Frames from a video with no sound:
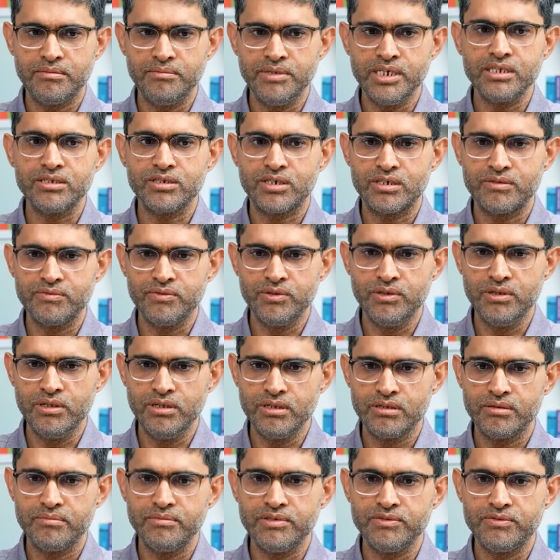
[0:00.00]
being thoughtful
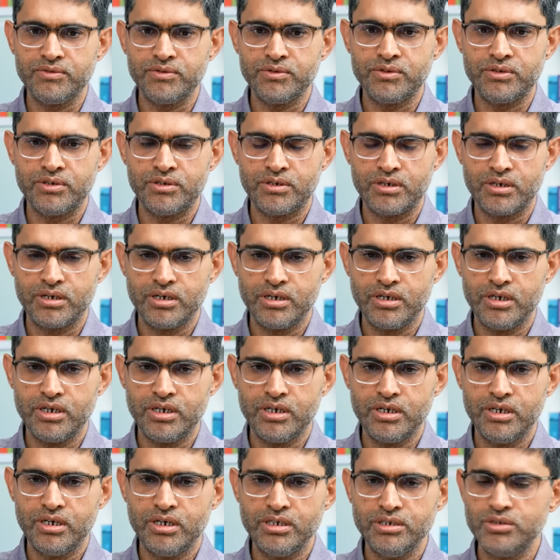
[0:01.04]
before
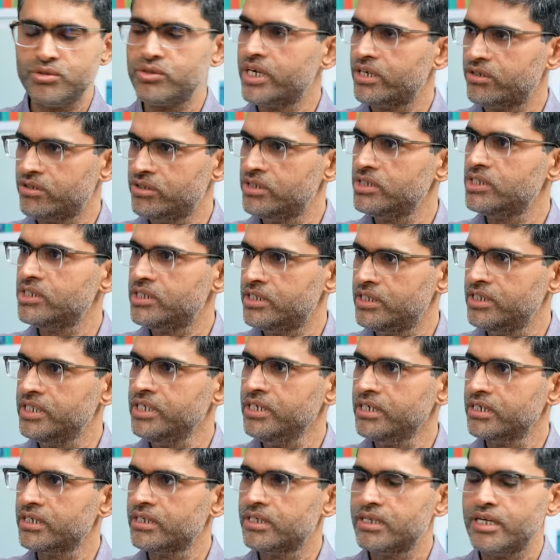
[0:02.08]
you get on the journey
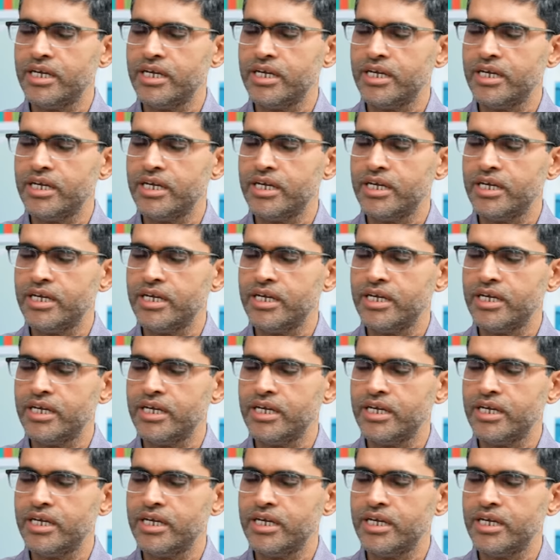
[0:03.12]
yeah.